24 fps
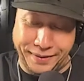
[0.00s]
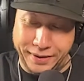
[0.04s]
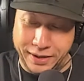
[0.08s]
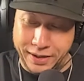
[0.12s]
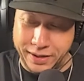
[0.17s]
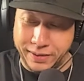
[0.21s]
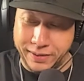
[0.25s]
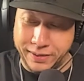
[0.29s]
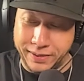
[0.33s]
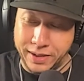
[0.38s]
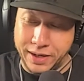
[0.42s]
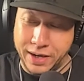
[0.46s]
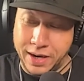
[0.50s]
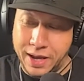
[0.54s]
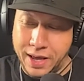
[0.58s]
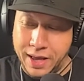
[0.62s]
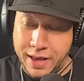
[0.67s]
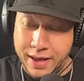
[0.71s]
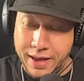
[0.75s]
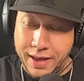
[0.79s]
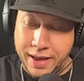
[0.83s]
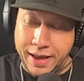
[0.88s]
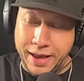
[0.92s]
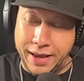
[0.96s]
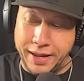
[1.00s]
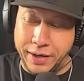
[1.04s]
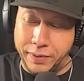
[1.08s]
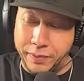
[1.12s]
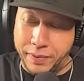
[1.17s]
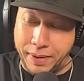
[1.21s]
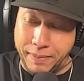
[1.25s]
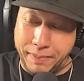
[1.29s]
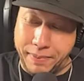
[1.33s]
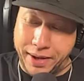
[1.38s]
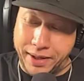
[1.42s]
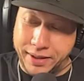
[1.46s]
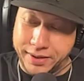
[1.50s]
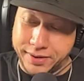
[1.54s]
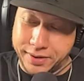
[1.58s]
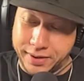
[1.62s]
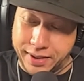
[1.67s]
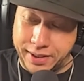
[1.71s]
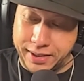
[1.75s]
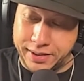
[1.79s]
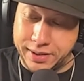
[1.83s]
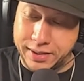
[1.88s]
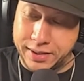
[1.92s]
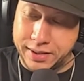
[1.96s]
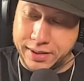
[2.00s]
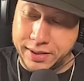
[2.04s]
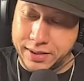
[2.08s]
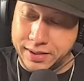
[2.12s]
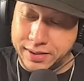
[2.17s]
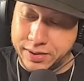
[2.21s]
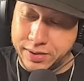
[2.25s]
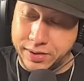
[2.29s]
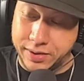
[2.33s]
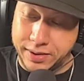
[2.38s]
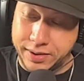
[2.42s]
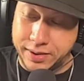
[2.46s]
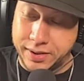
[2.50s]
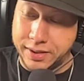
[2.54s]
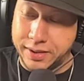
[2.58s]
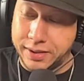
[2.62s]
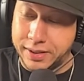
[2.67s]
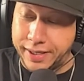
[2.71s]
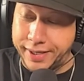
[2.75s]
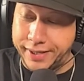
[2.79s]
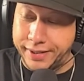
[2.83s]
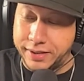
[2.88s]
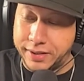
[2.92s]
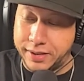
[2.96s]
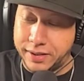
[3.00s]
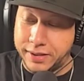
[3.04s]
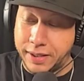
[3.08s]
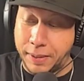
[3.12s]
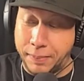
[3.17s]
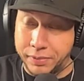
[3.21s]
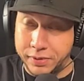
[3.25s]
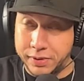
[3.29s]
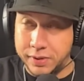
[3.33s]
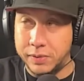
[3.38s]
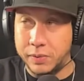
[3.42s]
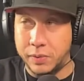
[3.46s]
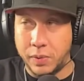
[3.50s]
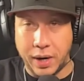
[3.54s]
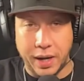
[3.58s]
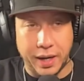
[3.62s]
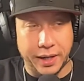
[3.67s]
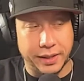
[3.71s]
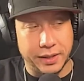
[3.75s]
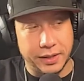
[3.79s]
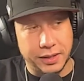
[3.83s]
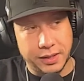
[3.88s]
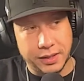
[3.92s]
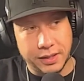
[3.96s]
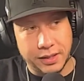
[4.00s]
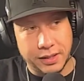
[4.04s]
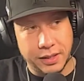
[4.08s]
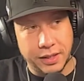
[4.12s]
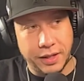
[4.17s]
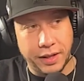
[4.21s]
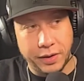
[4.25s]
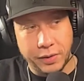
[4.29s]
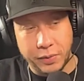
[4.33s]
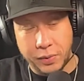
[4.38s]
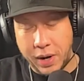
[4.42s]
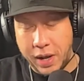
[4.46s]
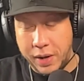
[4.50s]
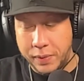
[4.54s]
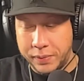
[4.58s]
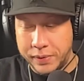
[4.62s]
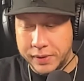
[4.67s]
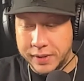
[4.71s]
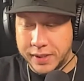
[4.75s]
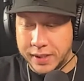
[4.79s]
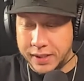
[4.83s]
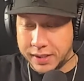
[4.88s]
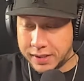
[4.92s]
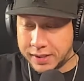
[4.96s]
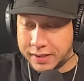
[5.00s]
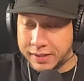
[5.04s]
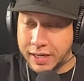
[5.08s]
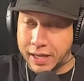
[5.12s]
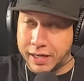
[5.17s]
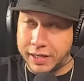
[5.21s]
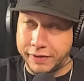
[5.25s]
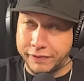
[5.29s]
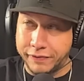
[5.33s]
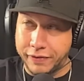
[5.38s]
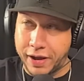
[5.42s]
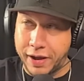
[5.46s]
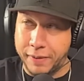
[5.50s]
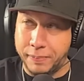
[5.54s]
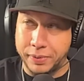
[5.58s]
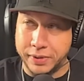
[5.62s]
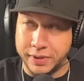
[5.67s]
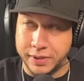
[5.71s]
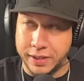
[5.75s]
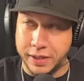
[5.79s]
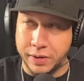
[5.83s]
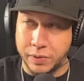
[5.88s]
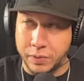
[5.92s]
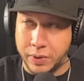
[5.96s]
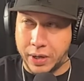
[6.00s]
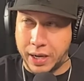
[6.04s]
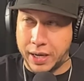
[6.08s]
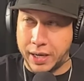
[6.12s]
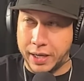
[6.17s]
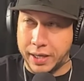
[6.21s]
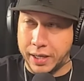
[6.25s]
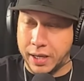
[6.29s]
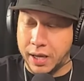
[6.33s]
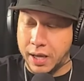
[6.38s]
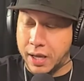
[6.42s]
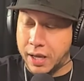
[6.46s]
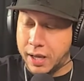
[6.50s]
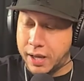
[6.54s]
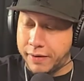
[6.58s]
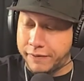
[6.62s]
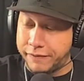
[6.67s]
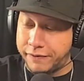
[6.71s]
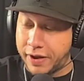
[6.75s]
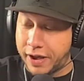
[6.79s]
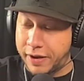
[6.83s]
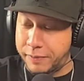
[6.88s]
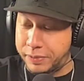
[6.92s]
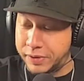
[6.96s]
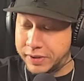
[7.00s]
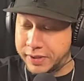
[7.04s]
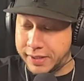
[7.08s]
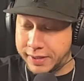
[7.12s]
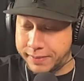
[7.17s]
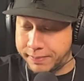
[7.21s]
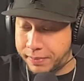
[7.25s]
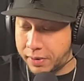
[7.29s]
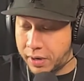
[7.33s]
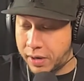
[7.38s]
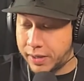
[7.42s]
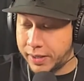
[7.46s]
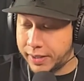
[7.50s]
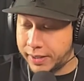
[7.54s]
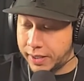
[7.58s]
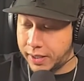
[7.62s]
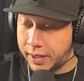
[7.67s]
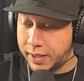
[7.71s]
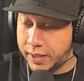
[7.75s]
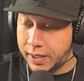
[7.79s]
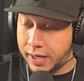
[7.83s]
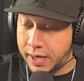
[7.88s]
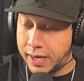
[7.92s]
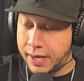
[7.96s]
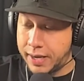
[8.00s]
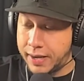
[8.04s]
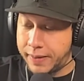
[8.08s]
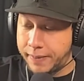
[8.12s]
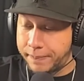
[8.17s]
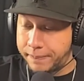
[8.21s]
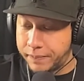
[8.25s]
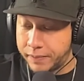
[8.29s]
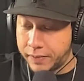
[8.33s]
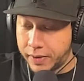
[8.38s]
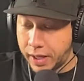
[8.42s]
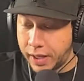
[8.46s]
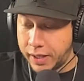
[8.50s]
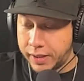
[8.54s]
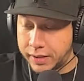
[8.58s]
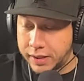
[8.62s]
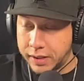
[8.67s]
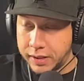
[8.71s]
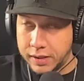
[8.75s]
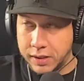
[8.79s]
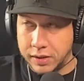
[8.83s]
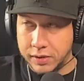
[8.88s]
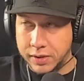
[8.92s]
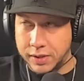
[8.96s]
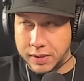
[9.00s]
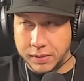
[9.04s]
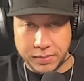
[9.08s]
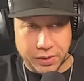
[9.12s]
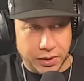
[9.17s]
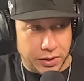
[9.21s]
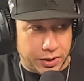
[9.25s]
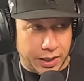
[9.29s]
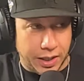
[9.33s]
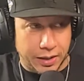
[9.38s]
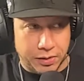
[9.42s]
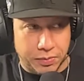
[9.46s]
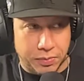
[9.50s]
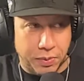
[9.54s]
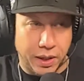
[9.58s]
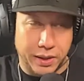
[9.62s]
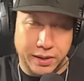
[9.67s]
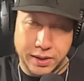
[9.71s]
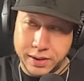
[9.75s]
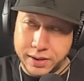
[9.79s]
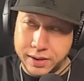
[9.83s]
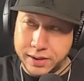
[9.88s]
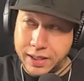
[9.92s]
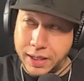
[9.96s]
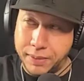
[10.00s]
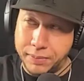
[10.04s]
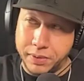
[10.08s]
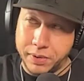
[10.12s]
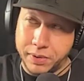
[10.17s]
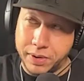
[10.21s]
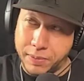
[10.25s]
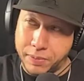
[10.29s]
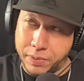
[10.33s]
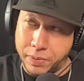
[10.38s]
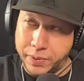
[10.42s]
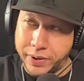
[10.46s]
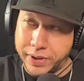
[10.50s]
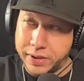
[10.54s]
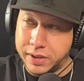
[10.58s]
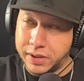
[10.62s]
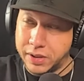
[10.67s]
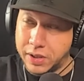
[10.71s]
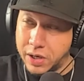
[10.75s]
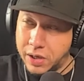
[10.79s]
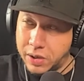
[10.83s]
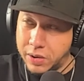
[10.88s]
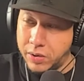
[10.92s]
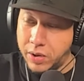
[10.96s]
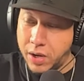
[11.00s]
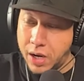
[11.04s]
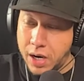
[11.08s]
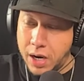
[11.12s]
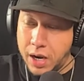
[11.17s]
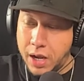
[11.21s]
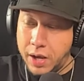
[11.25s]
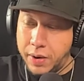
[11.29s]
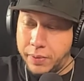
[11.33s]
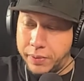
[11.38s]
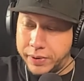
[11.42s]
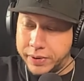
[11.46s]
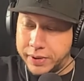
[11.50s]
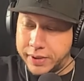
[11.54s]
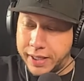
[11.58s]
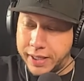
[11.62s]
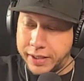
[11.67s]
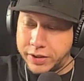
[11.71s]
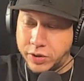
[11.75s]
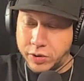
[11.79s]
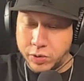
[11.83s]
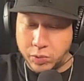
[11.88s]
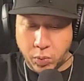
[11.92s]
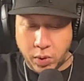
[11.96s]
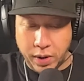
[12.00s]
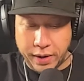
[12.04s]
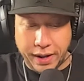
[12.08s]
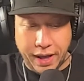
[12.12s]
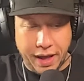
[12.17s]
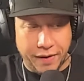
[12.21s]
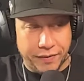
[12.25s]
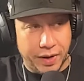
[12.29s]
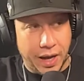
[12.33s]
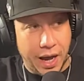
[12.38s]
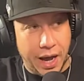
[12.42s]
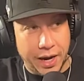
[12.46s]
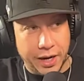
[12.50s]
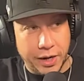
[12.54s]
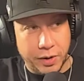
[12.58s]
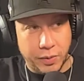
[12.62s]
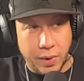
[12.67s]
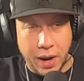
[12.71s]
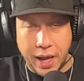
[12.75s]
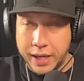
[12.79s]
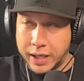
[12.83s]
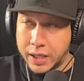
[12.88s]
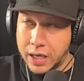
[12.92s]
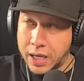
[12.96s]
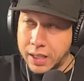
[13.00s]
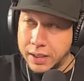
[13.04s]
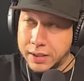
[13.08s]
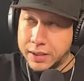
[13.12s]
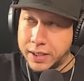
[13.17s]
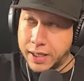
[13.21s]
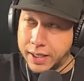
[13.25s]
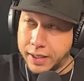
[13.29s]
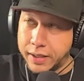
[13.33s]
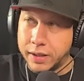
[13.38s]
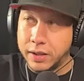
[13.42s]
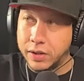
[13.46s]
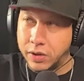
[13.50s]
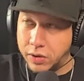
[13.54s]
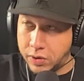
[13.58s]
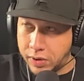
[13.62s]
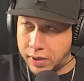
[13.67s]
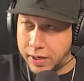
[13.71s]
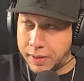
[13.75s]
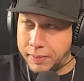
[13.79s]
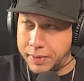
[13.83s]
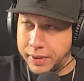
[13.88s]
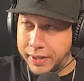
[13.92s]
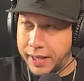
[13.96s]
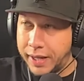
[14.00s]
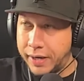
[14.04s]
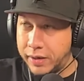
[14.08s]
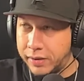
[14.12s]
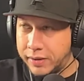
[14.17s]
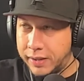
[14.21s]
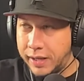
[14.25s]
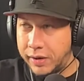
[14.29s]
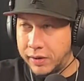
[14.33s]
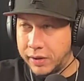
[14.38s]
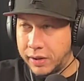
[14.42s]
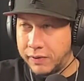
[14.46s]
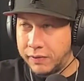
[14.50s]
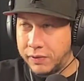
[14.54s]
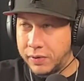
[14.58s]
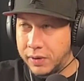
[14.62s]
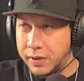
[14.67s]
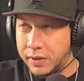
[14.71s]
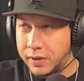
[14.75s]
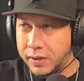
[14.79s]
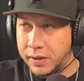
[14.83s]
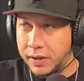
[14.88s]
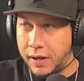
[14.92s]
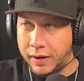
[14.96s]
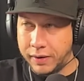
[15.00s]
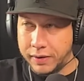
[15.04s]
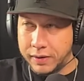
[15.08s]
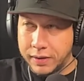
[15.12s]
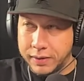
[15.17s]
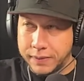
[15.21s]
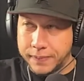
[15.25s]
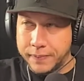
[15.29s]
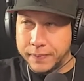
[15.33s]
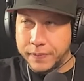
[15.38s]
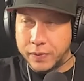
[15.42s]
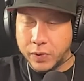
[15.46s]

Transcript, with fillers: know. Anyway, man, so that's so this is a Templeton Rye. This is another rye whiskey. It's ninety-five percent rye, five percent barley. Um, I think a little something James brought to the table a couple weeks ago was that you'd want to have a higher rye content. You know what I mean? That'll that'll give you. A, we would.